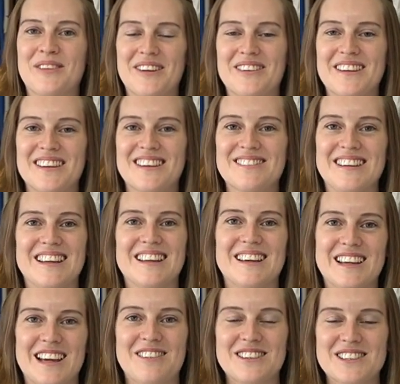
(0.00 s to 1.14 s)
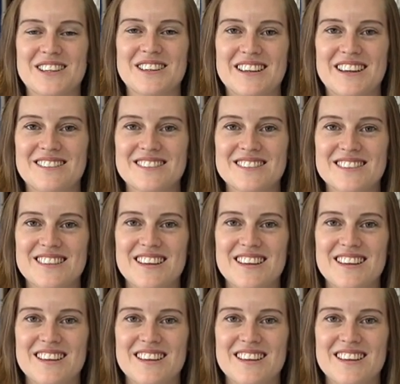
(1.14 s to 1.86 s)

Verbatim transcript: about it. I really like how it turned out.